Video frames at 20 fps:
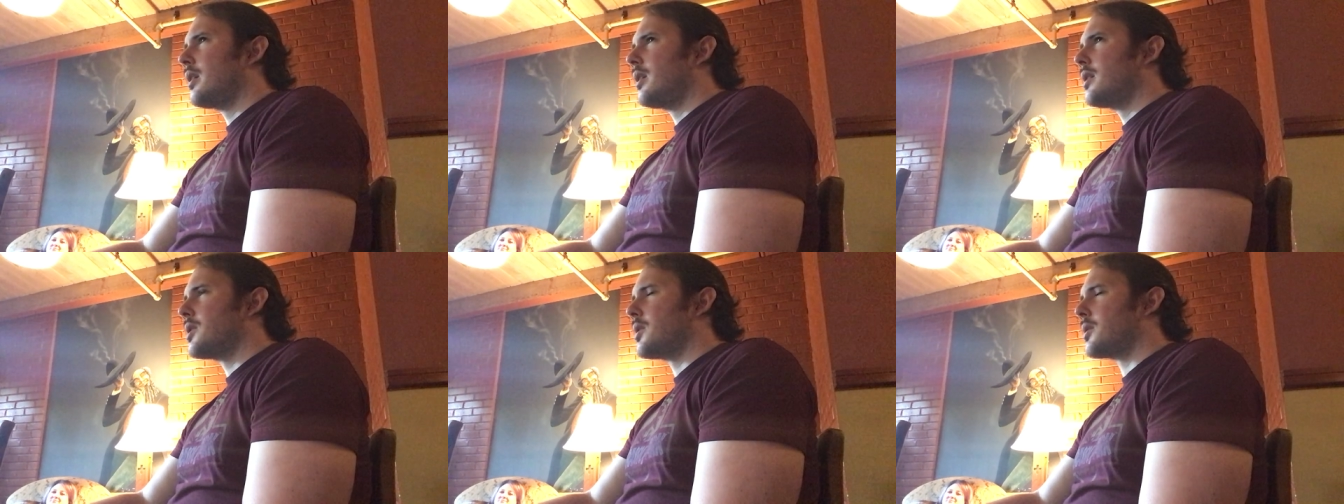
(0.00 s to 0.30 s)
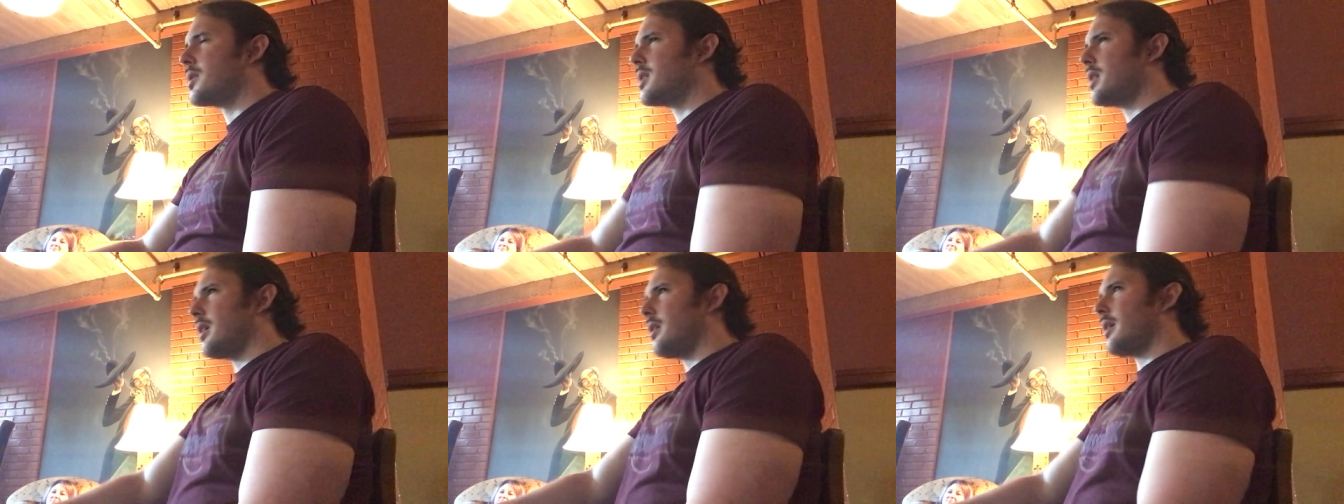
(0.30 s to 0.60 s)
So
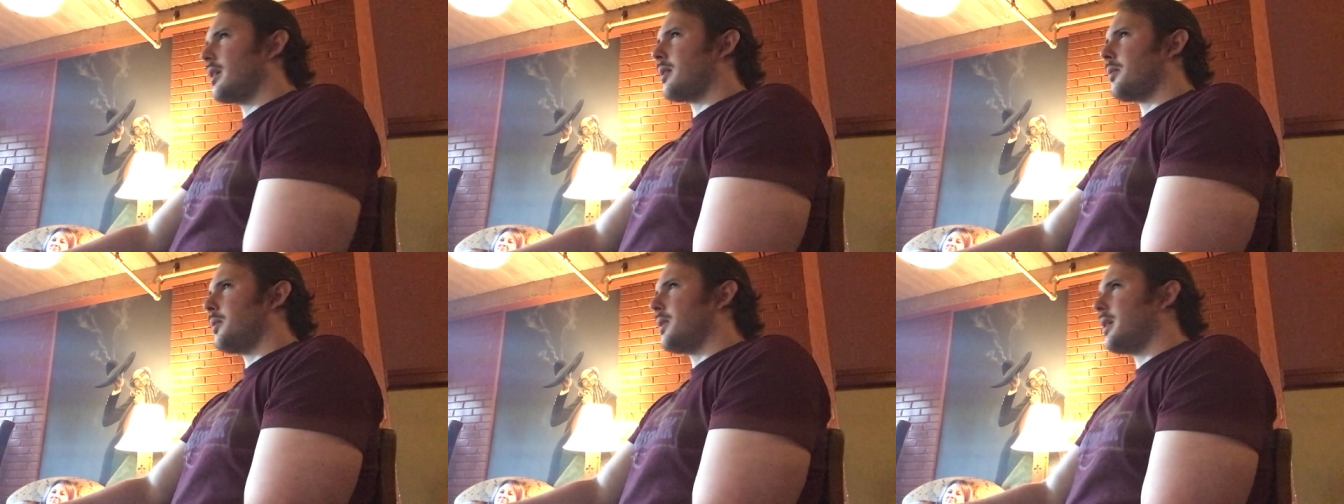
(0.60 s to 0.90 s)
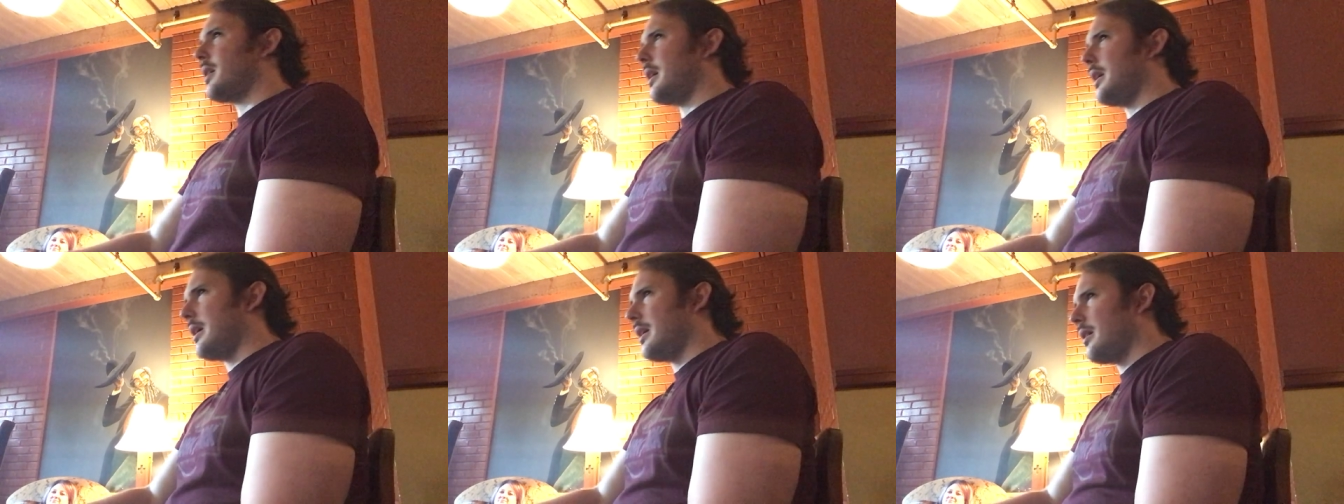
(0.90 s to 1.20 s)
it's not like
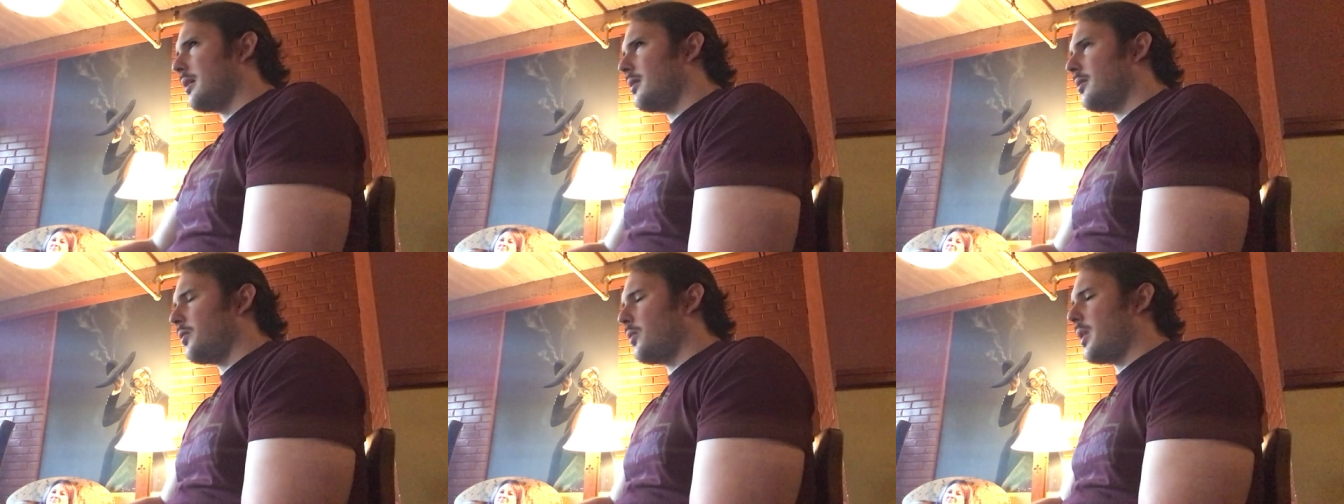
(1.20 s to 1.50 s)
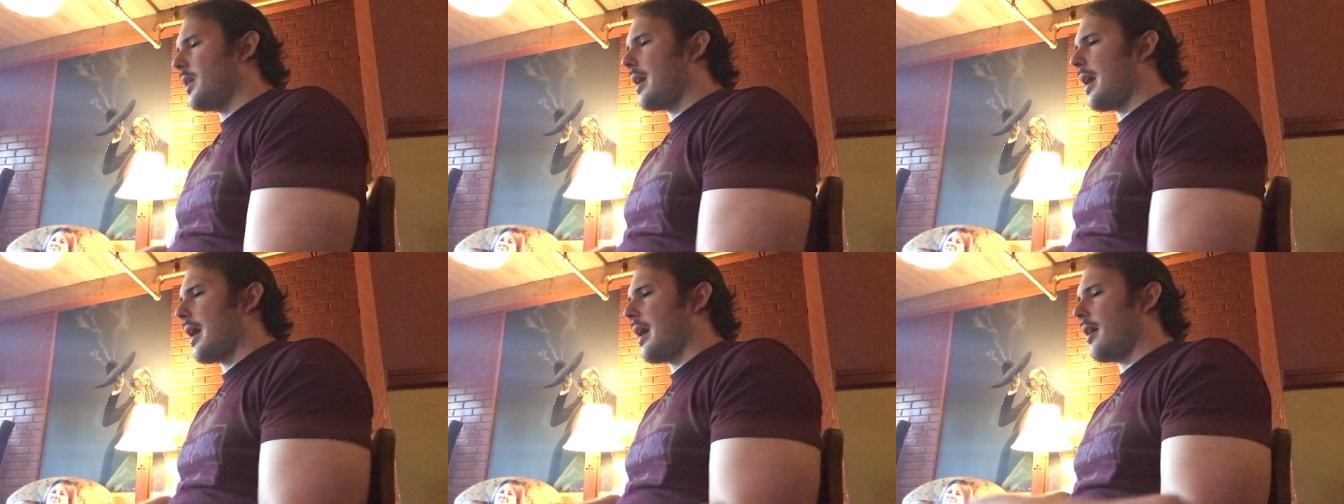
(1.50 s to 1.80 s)
we
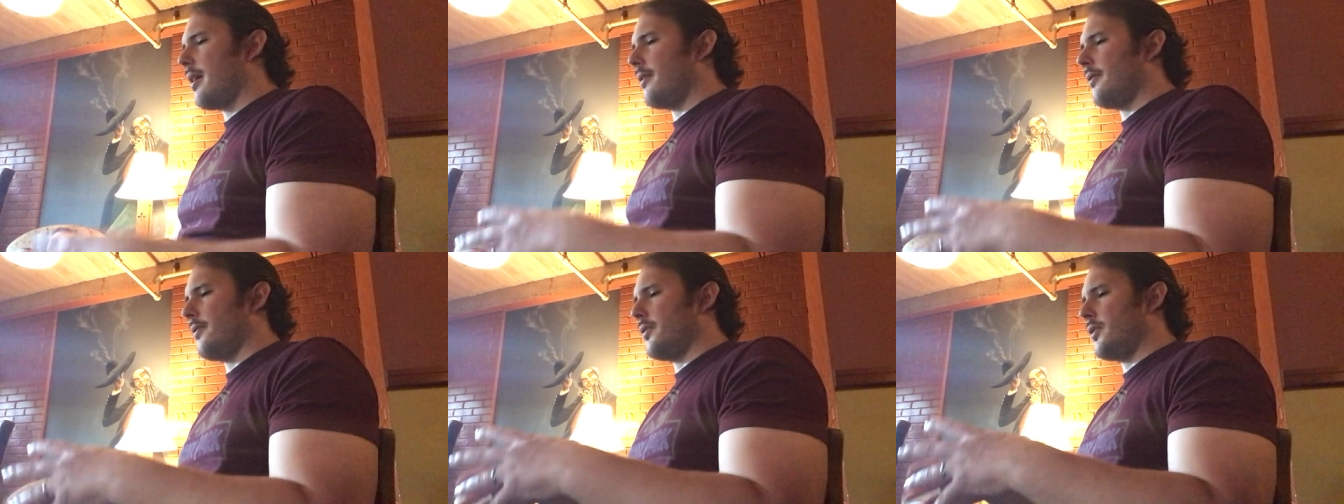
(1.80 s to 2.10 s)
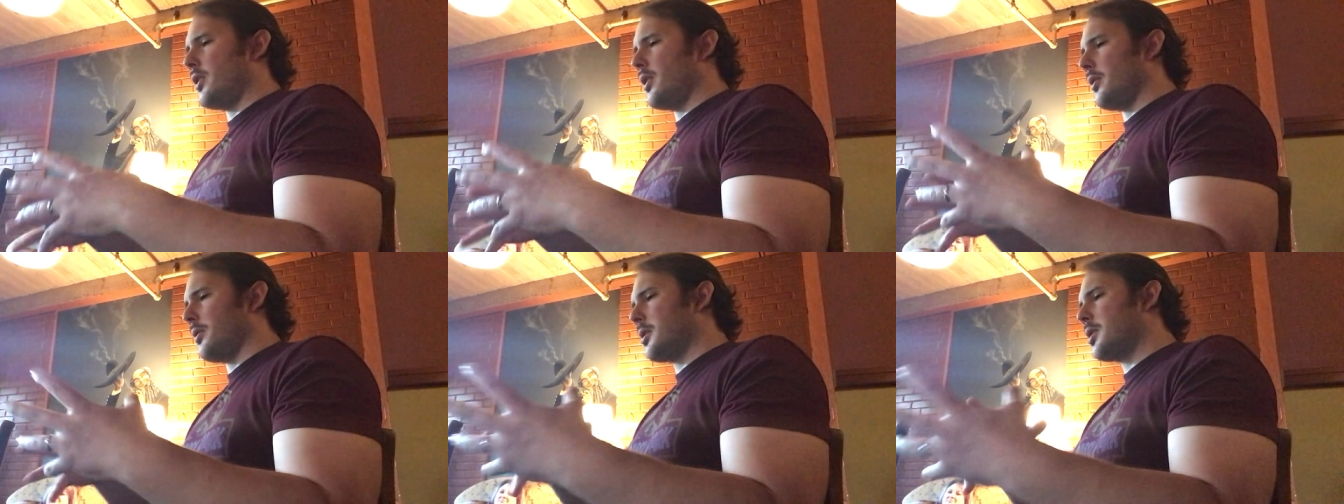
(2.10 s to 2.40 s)
we have
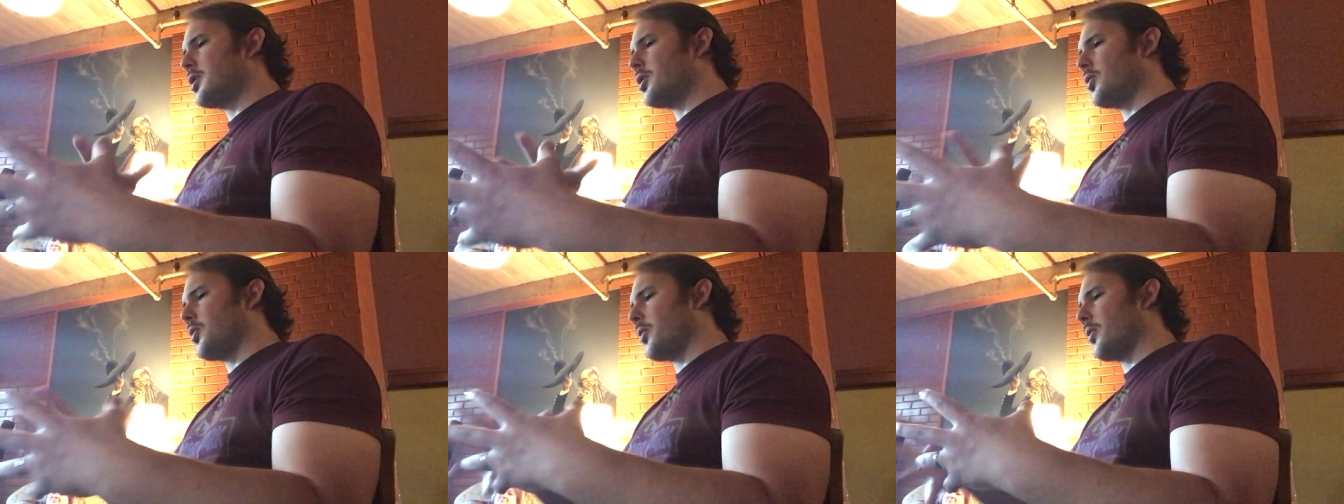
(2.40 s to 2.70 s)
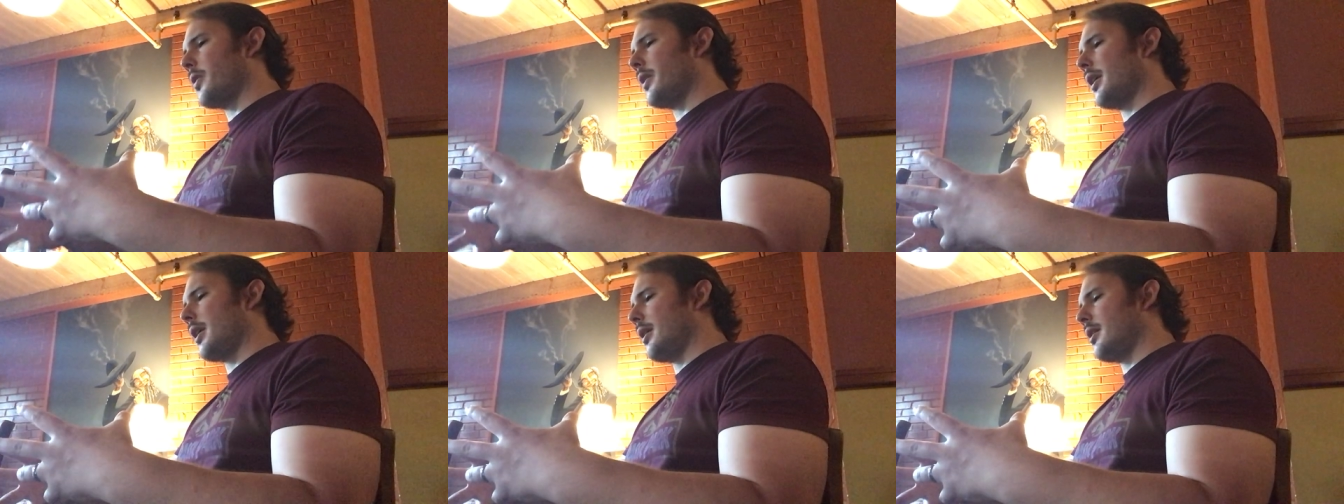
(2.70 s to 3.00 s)
no
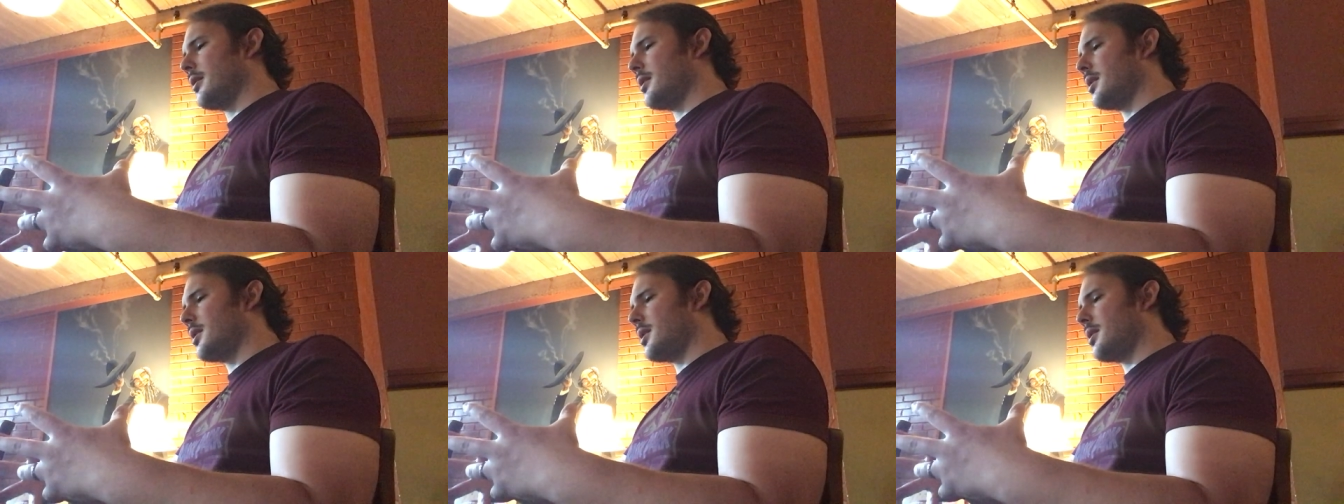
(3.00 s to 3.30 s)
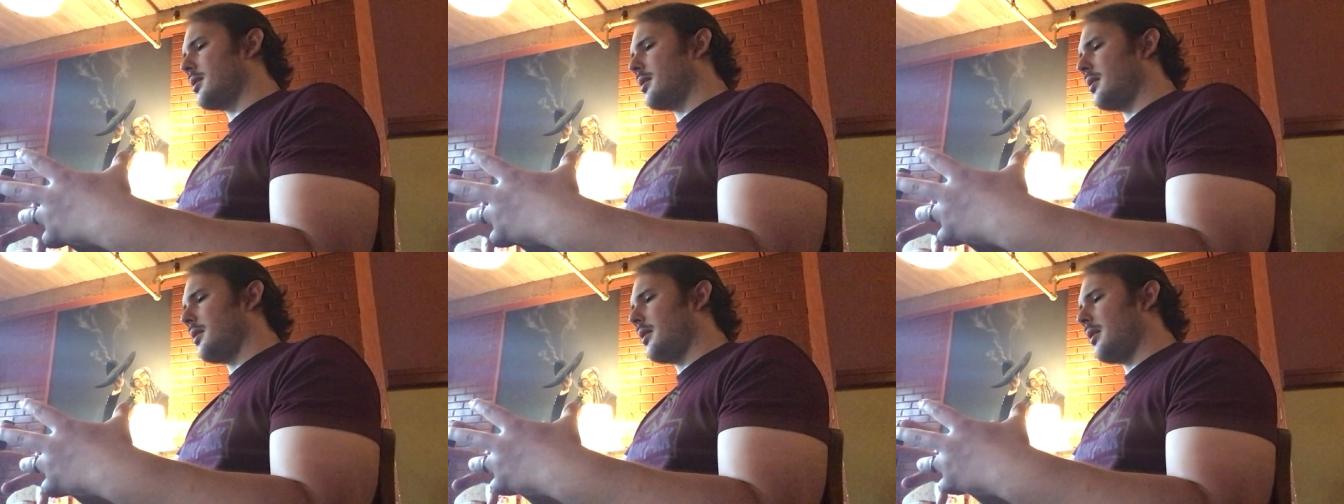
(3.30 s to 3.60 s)

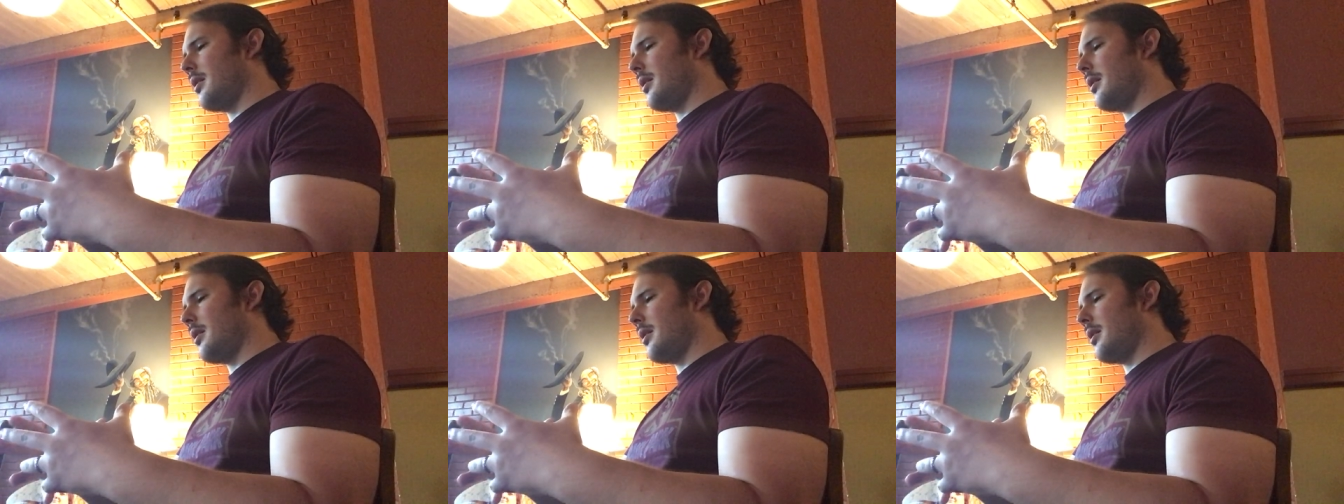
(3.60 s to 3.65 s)
stories